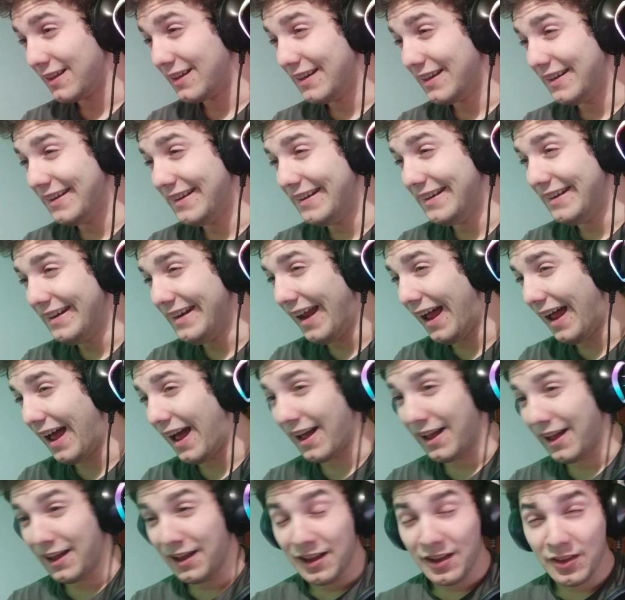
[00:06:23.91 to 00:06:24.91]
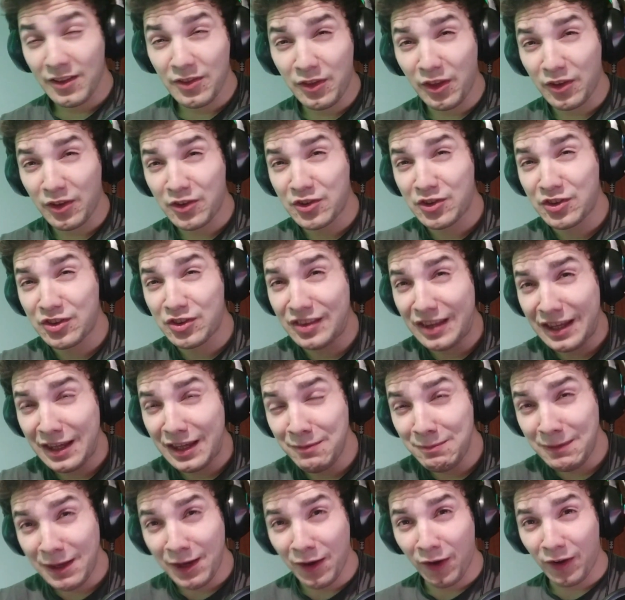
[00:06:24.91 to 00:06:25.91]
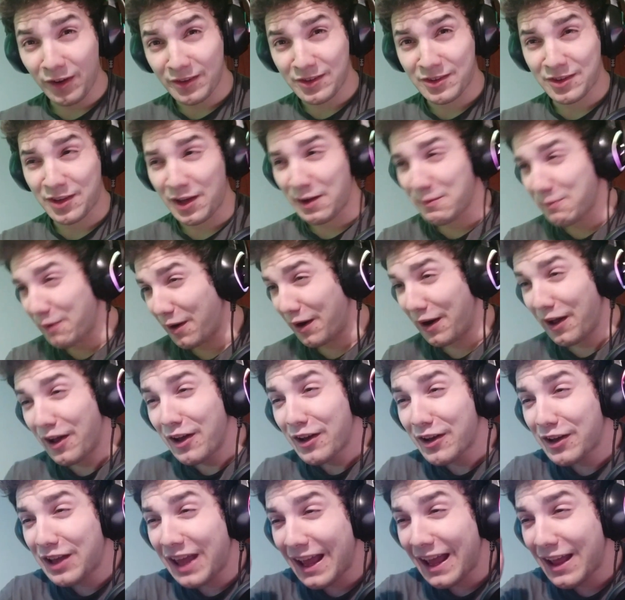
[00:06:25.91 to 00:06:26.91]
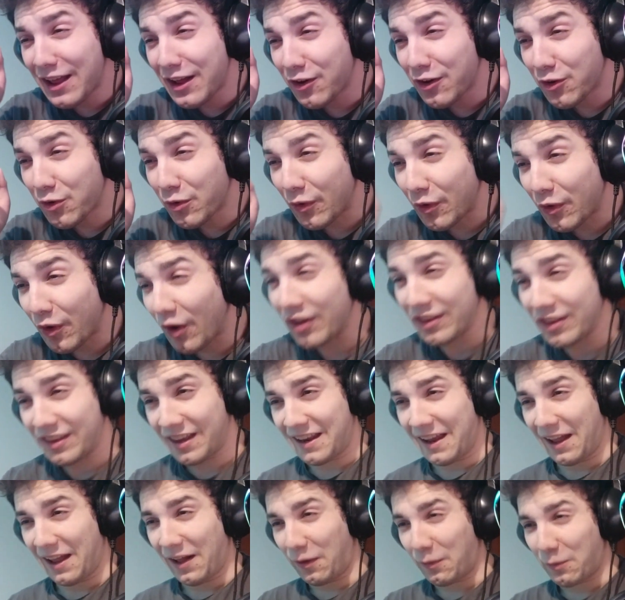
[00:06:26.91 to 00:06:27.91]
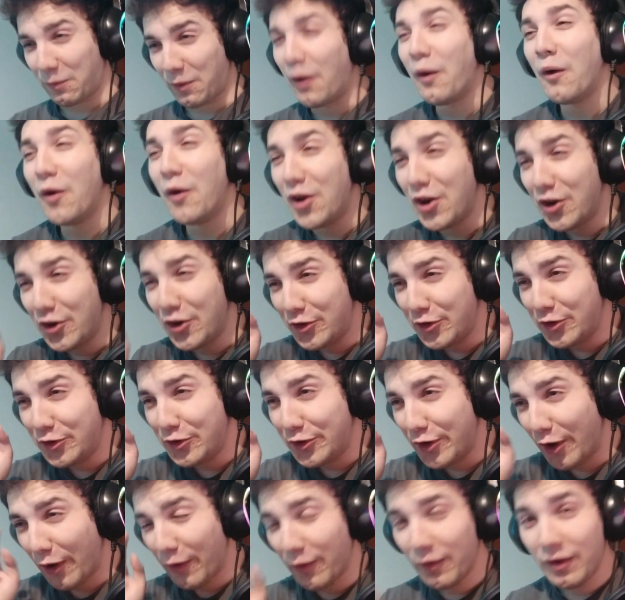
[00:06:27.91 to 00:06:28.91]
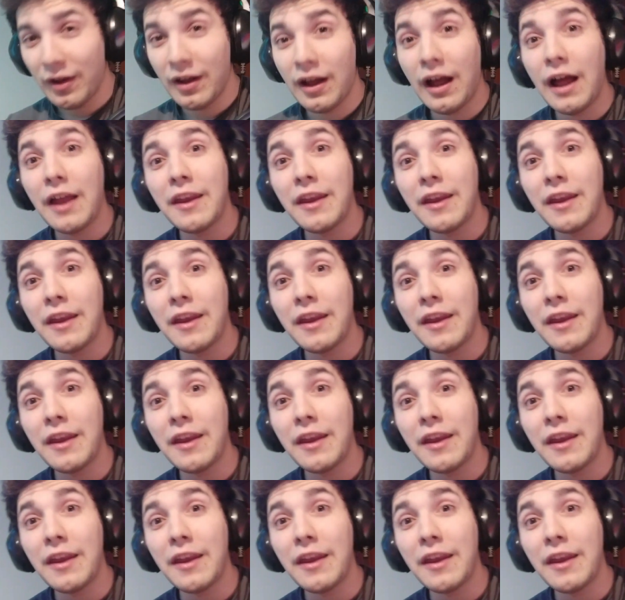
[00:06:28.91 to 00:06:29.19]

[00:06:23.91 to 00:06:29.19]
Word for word: Nah, the steamy hot summer can rot in hell, bro. No.